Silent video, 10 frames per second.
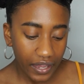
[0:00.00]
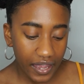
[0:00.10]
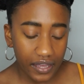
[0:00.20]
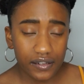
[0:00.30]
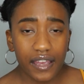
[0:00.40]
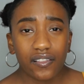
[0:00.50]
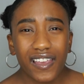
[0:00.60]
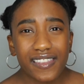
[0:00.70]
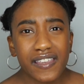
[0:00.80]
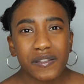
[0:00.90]
And I
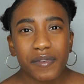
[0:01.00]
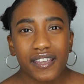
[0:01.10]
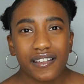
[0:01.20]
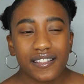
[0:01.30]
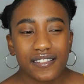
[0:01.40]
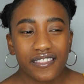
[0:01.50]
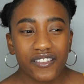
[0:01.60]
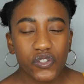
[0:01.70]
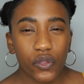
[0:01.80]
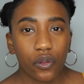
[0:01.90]
like these because
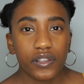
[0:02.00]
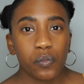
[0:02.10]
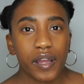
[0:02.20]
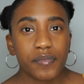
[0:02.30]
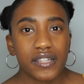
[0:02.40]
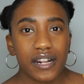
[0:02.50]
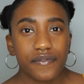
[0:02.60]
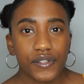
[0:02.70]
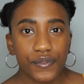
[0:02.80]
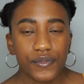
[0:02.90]
these are the only wipes that
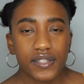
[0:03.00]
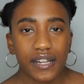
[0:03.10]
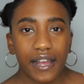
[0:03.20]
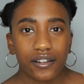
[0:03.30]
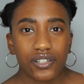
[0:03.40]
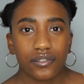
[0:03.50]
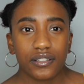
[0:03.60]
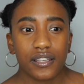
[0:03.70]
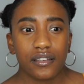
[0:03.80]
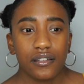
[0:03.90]
I've used that
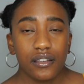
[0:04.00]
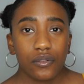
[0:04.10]
actually